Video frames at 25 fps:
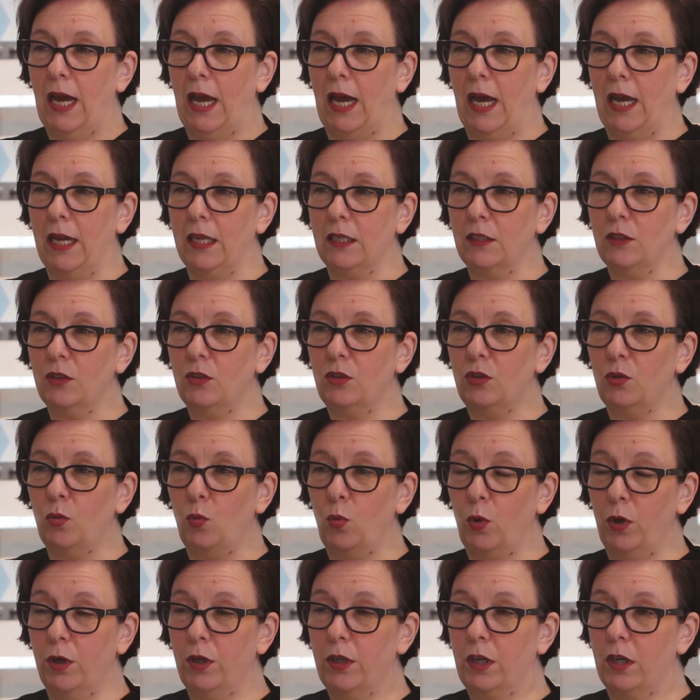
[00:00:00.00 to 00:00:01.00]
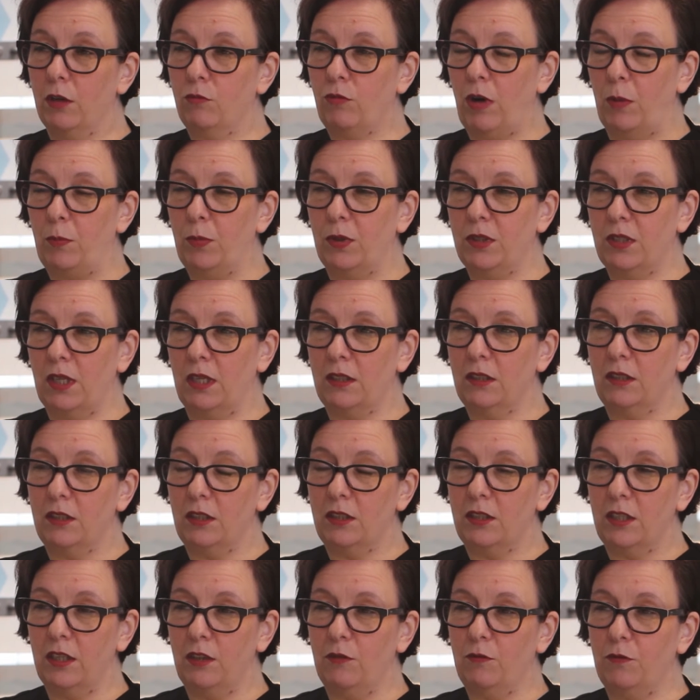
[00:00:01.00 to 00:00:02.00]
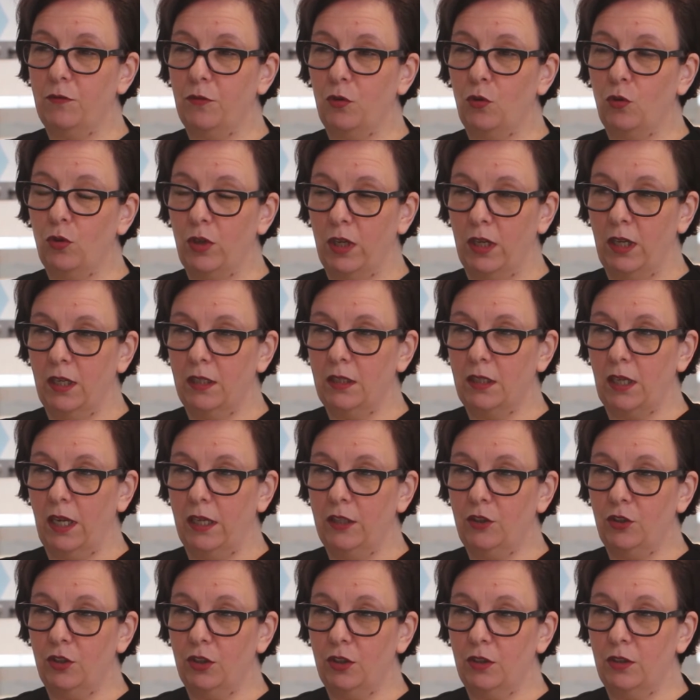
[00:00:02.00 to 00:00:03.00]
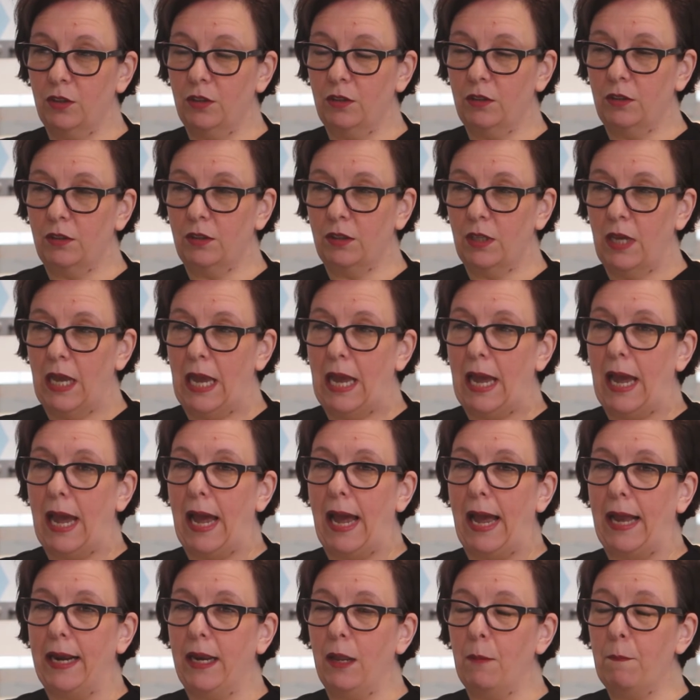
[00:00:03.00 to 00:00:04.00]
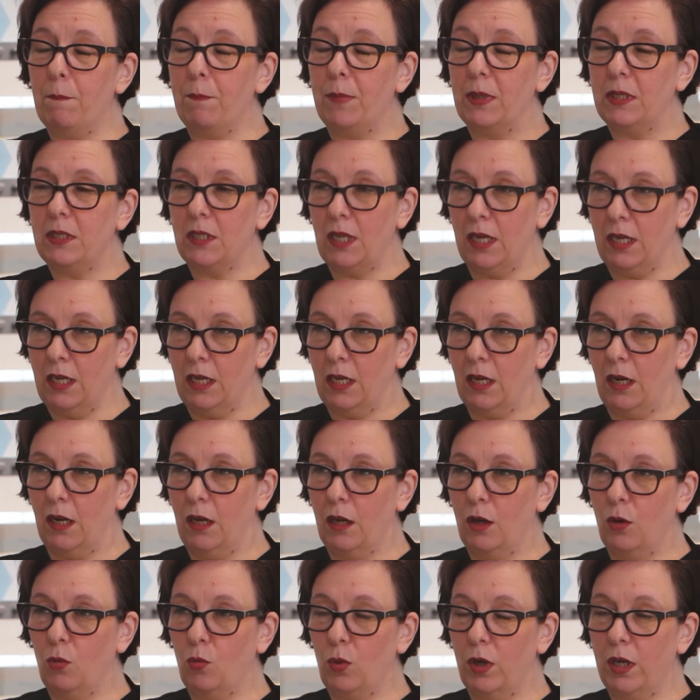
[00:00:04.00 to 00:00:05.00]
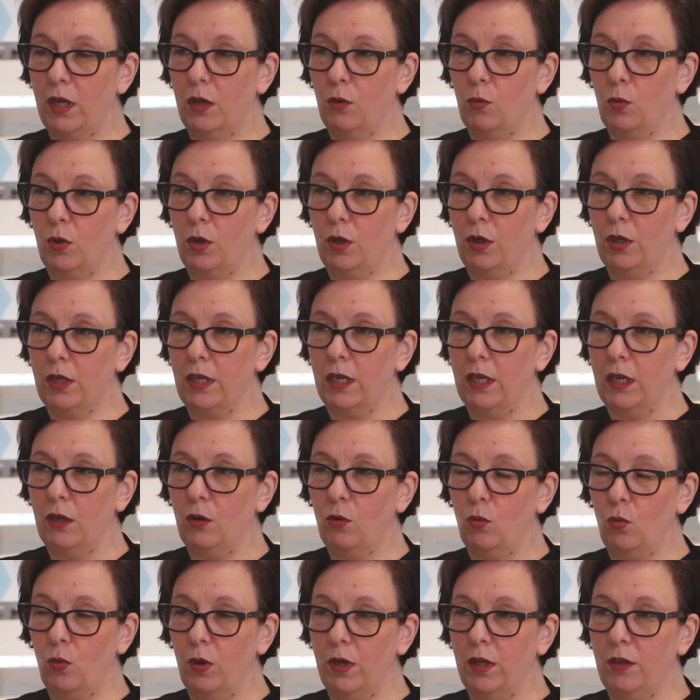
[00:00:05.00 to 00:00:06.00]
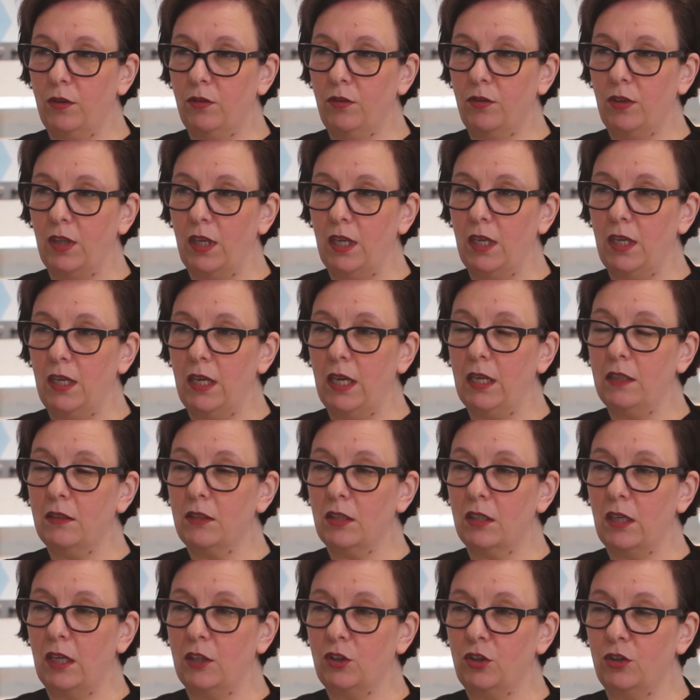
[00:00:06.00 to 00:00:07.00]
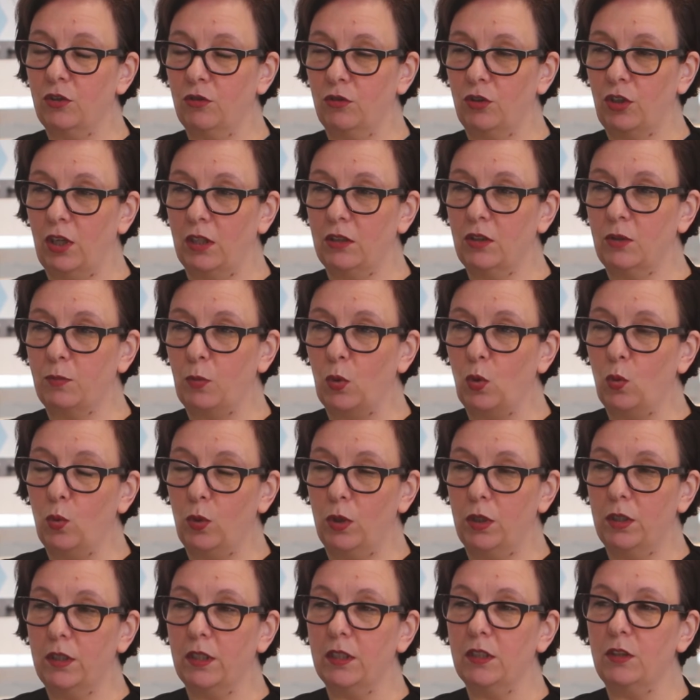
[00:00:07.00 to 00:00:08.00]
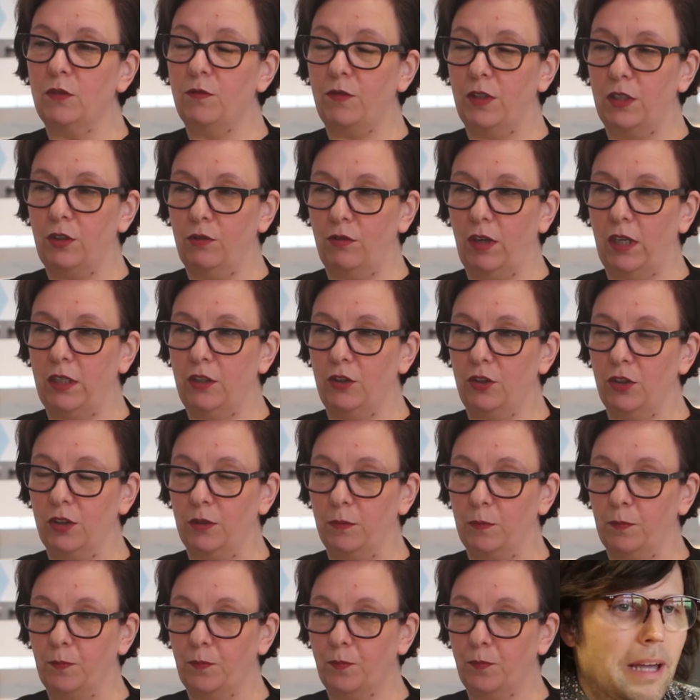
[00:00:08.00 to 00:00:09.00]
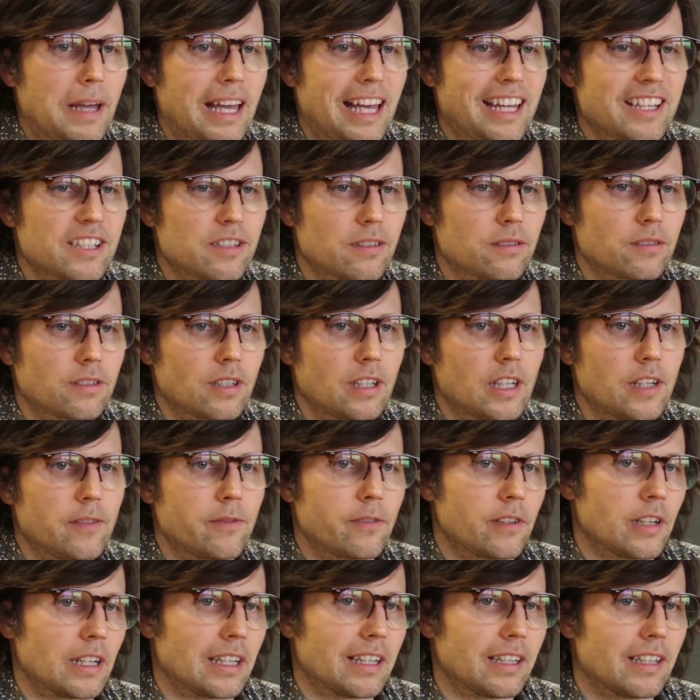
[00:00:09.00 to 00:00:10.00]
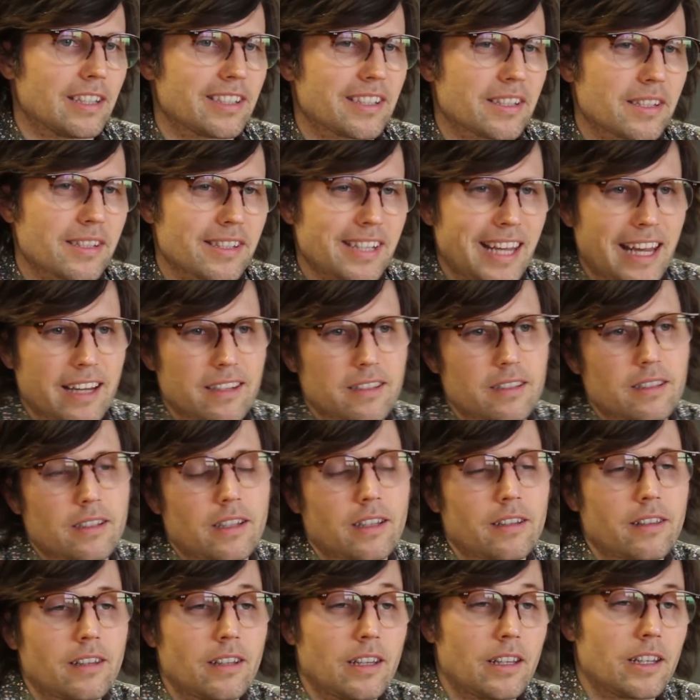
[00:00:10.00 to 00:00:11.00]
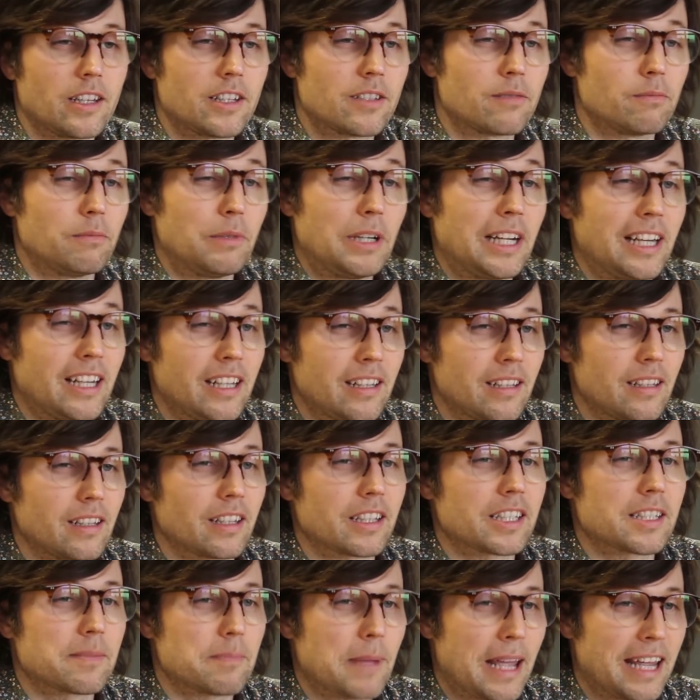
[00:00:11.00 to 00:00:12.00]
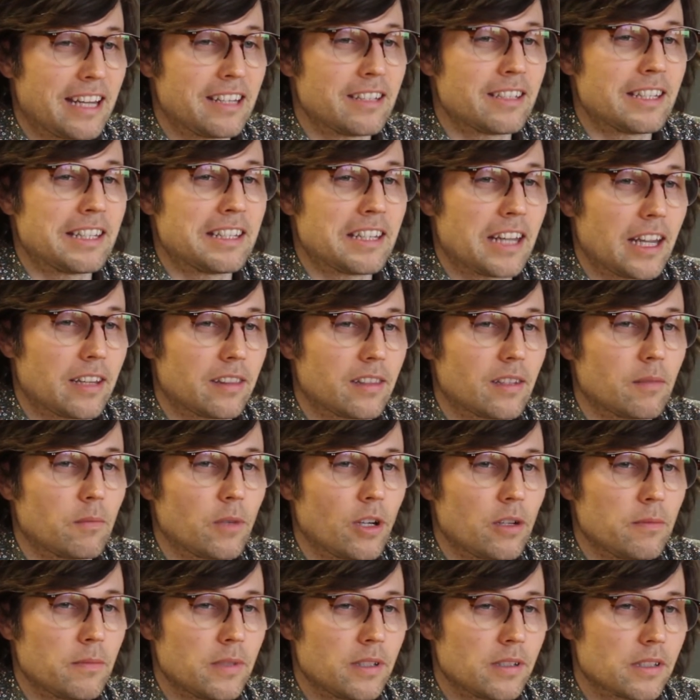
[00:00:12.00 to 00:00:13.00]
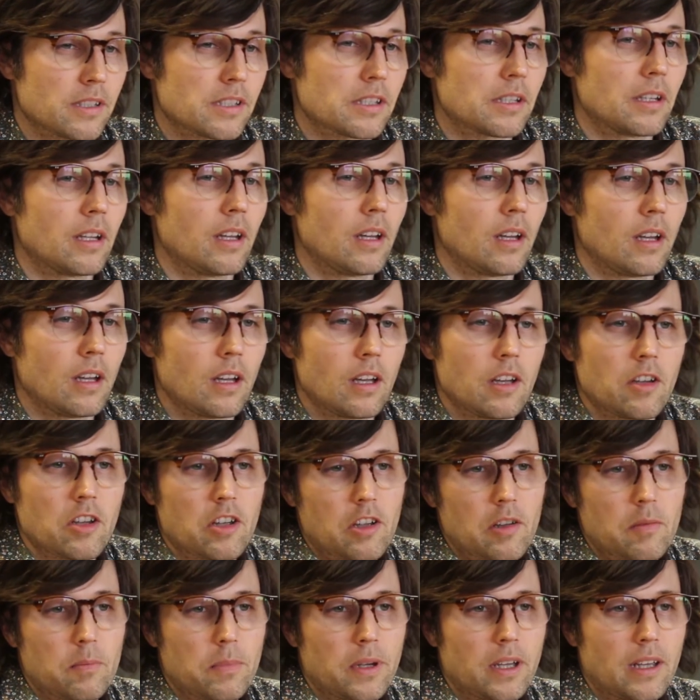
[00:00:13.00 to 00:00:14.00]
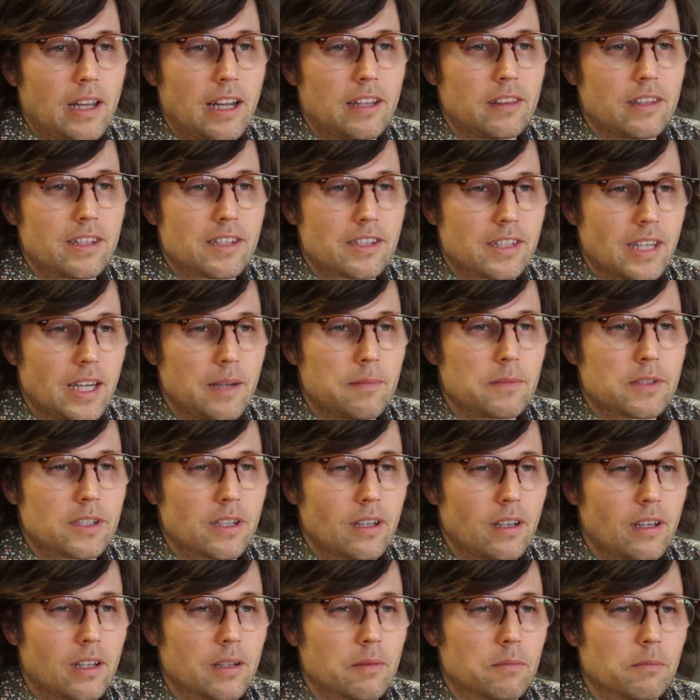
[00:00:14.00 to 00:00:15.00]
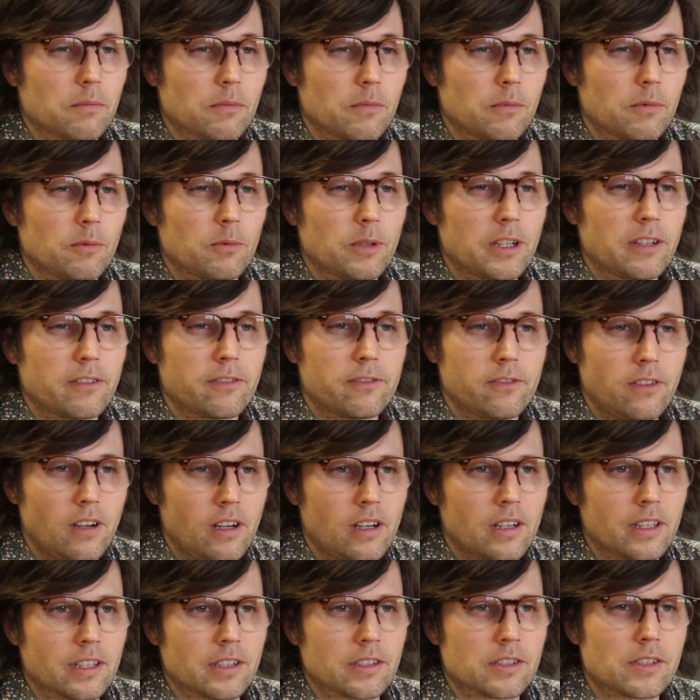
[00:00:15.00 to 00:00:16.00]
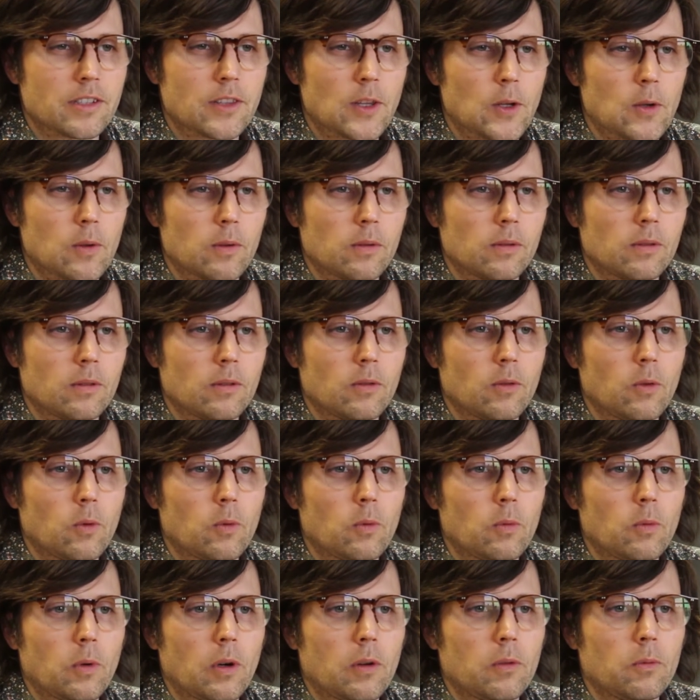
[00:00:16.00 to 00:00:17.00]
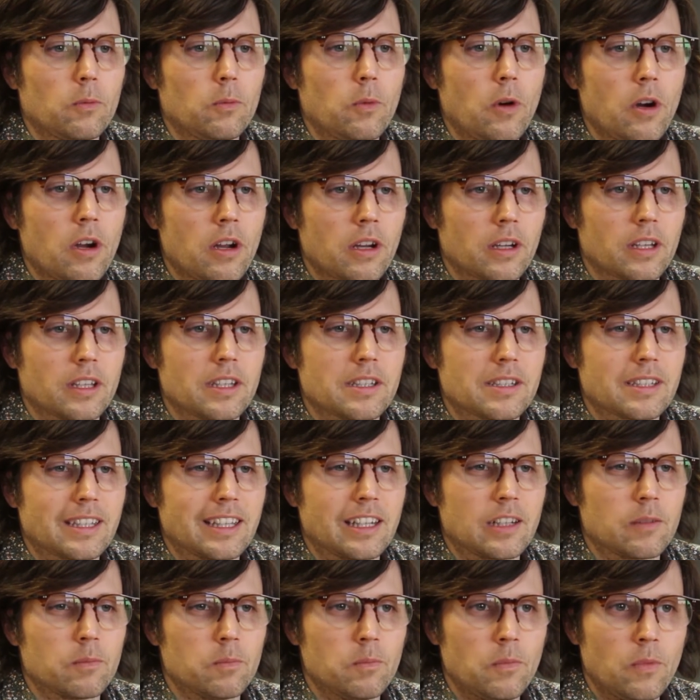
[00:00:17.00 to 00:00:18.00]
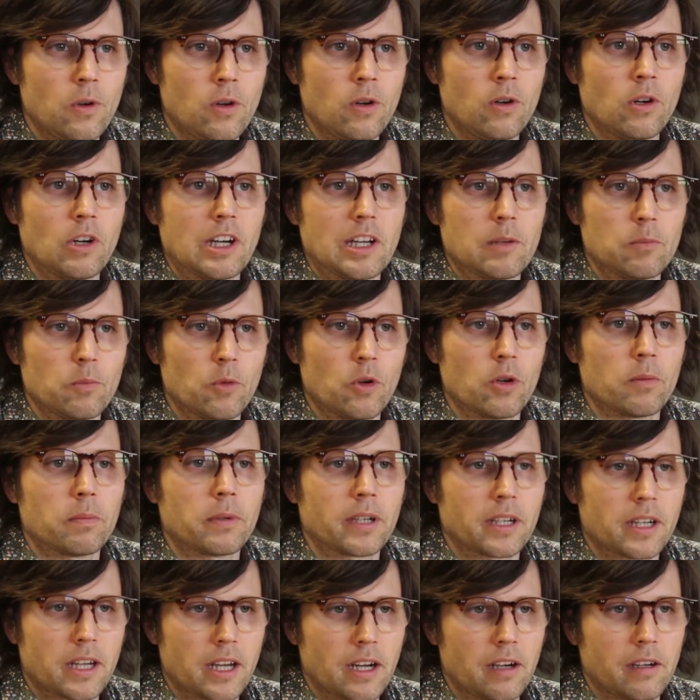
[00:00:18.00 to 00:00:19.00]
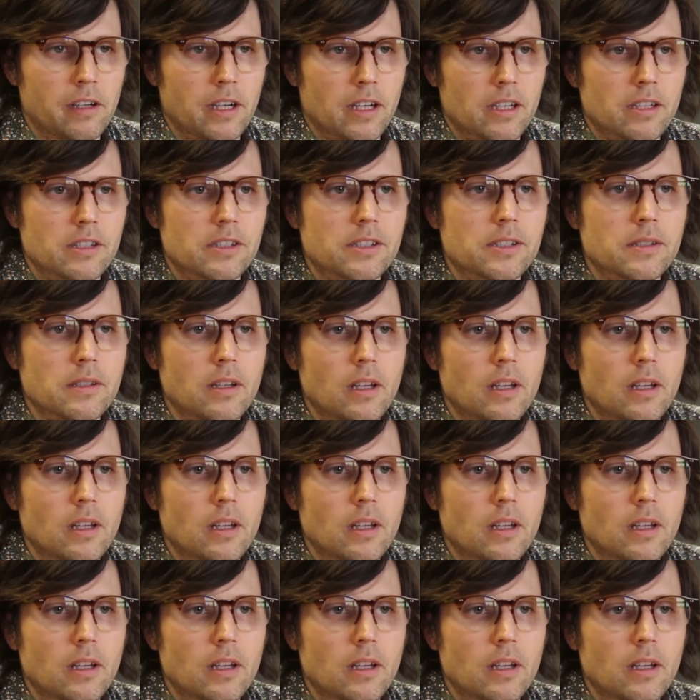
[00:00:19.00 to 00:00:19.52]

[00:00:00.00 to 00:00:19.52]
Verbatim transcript: and worker representative organisations, and in particular we're working with the International Transport Workers Federation. Parcel delivery is a sector that is really expanding at the moment, but at the same time we find that work is getting more and more precarious.